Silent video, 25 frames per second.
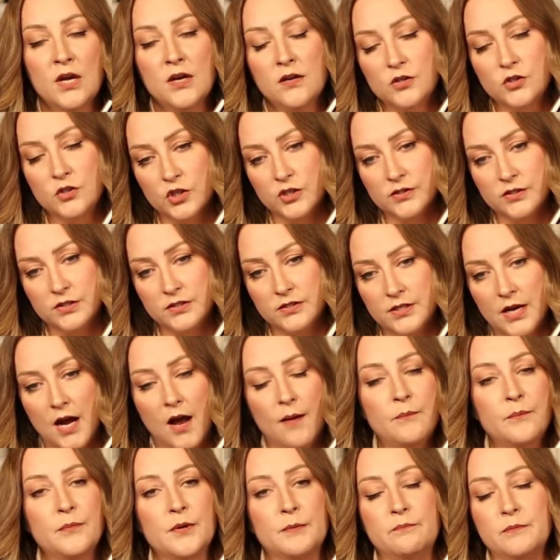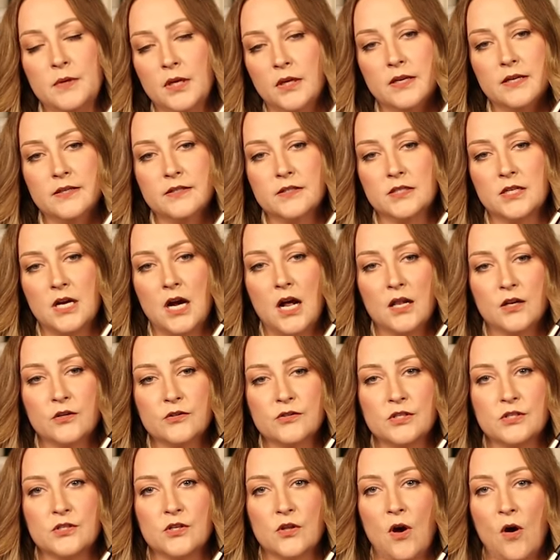just dump millions of dollars
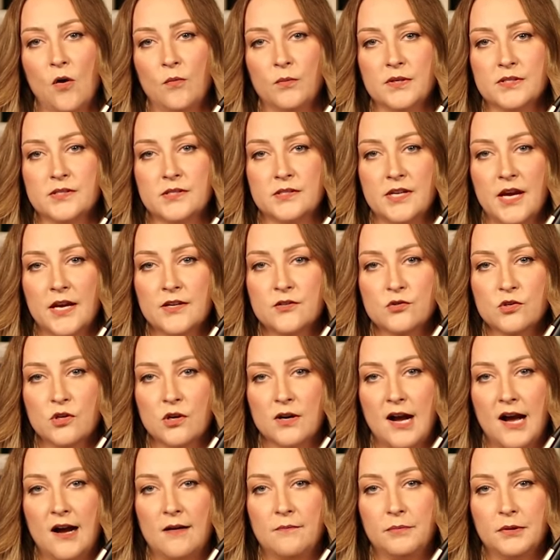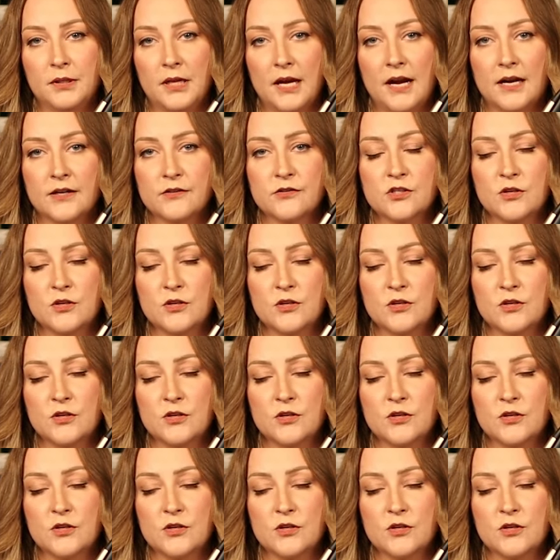into the homeless industrial complex